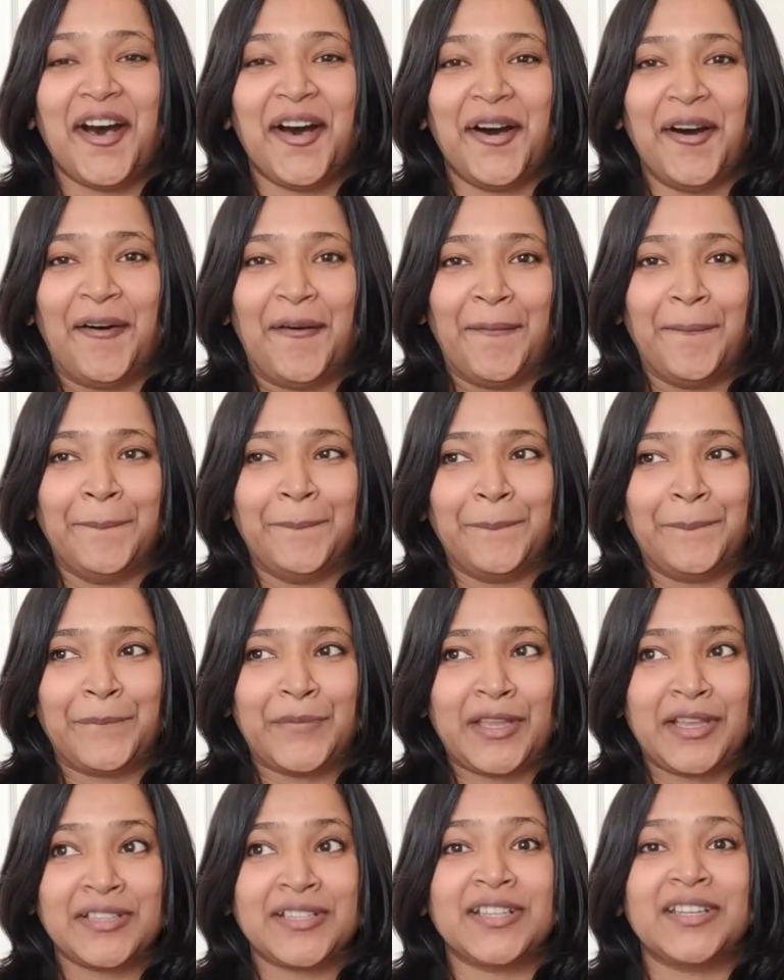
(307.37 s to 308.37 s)

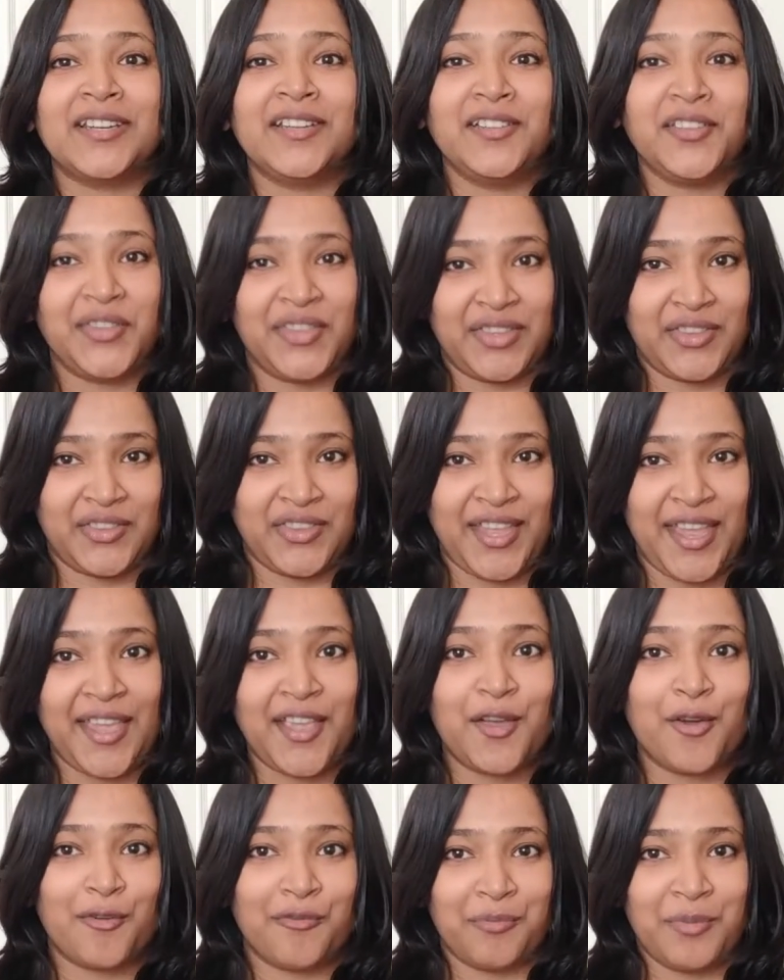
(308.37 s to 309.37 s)
because I didn't
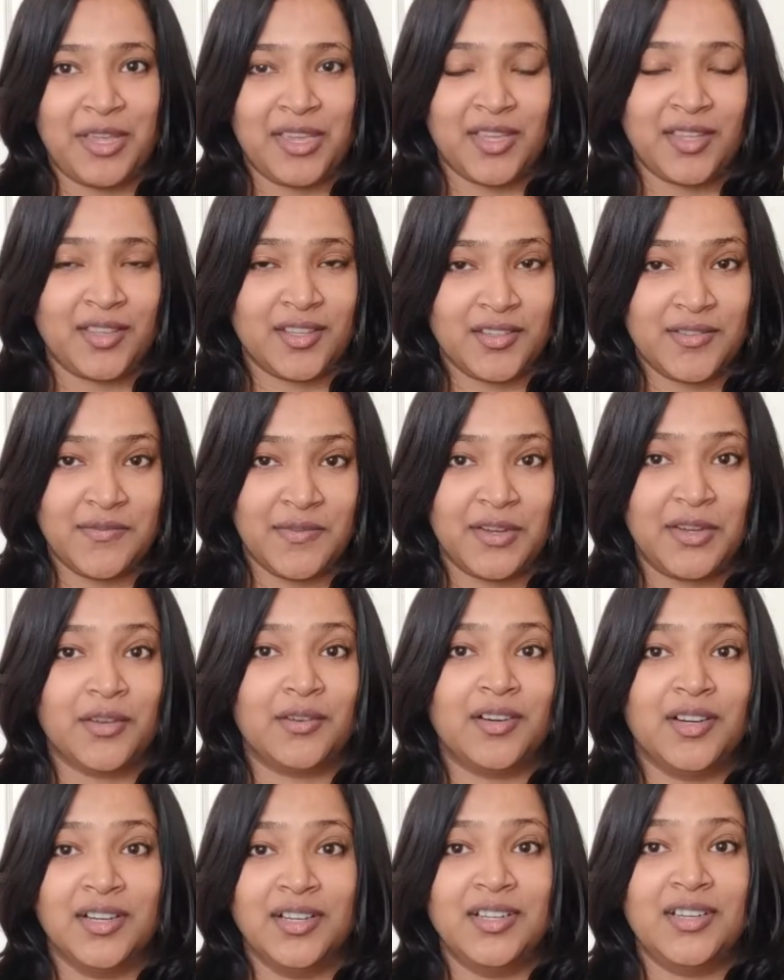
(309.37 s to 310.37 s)
think of making this
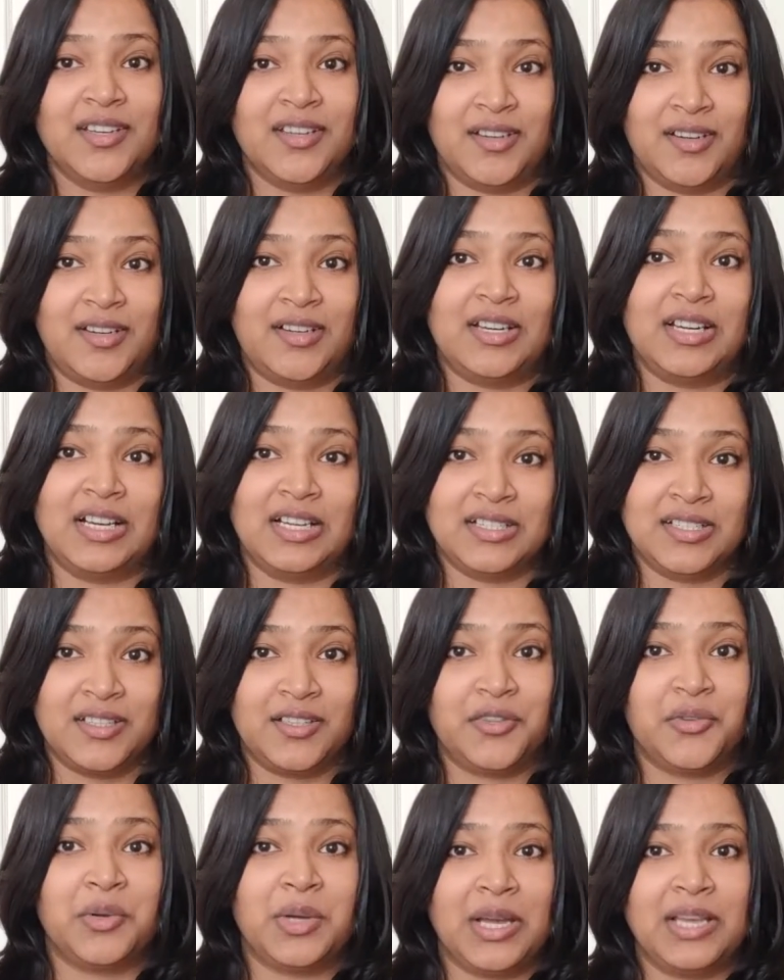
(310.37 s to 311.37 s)
video earlier
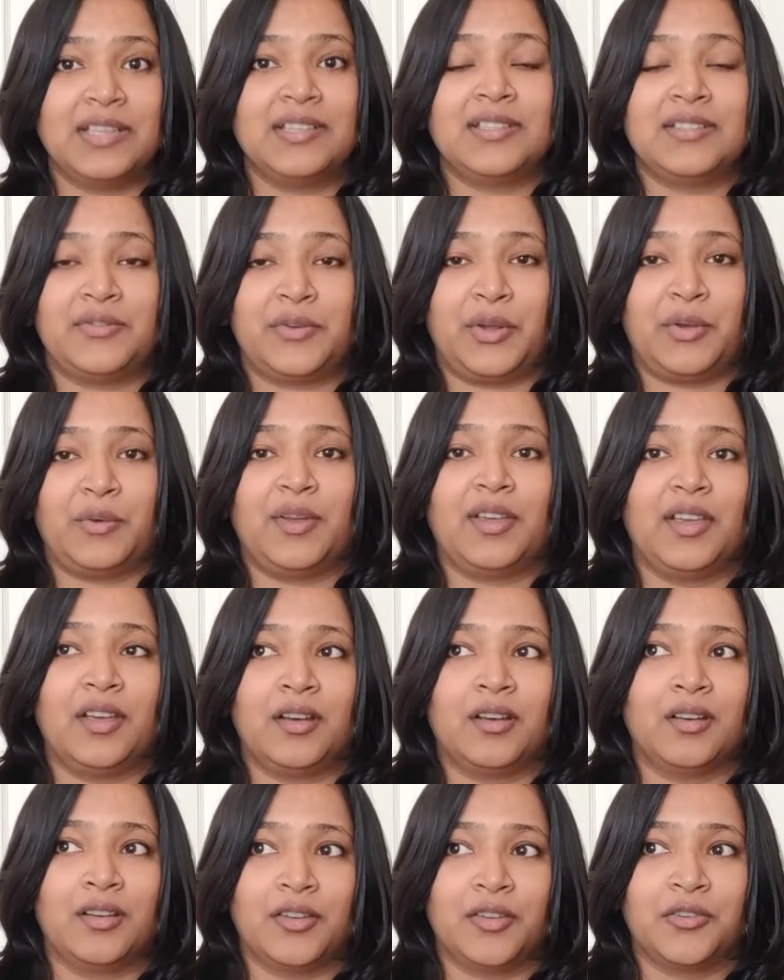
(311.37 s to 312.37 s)
until you guys
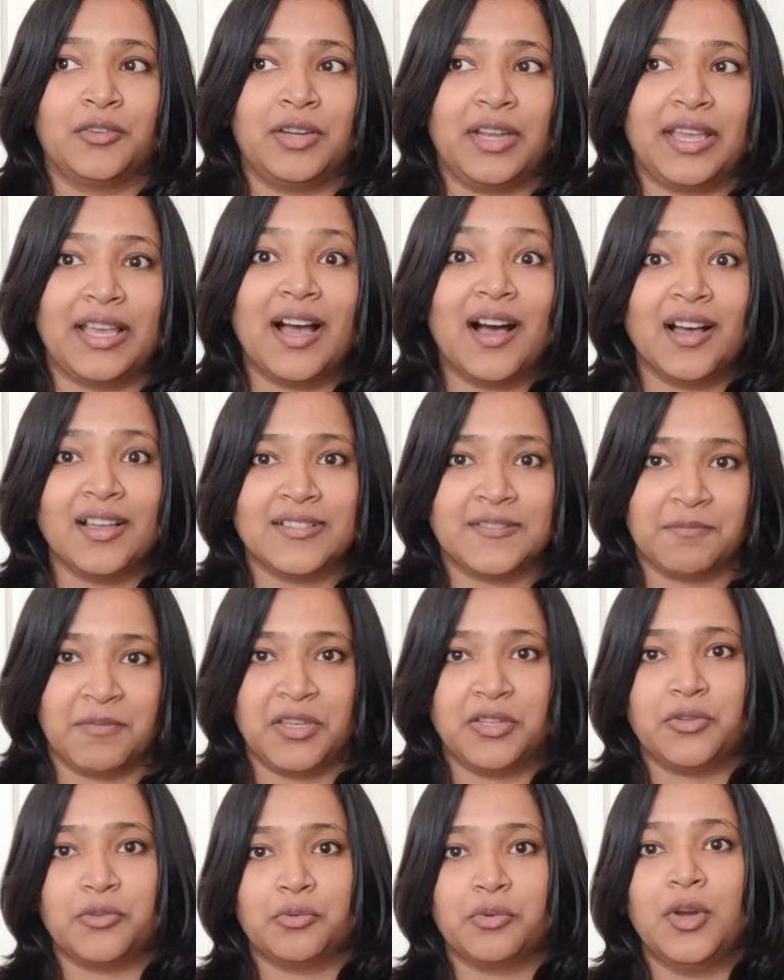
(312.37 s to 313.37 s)
like asked
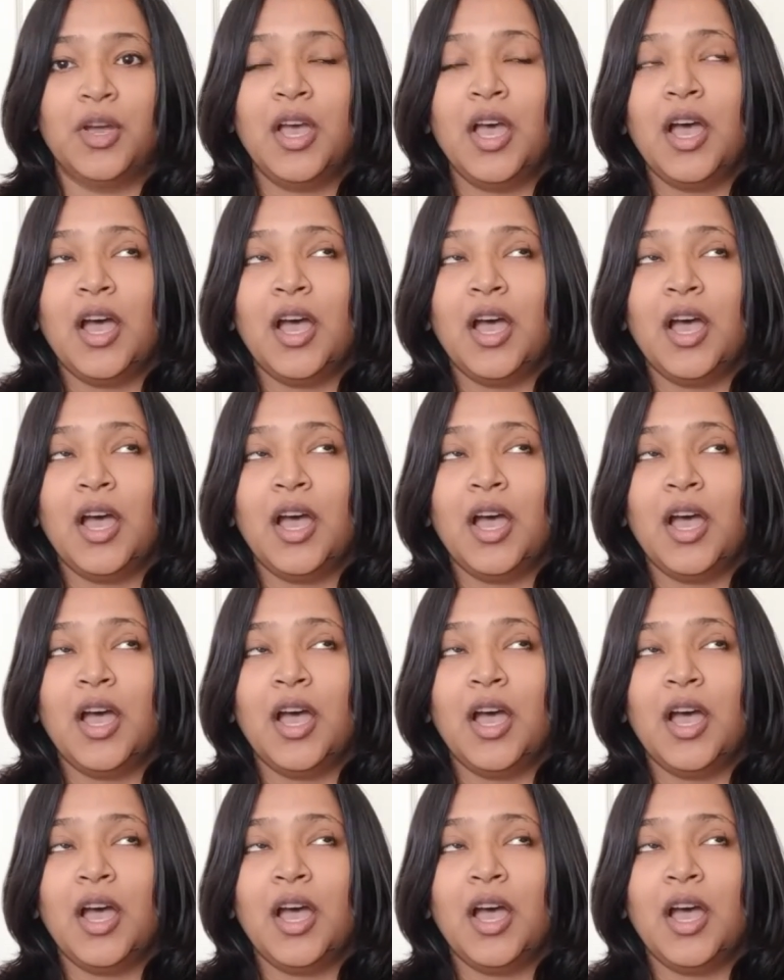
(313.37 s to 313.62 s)
me to.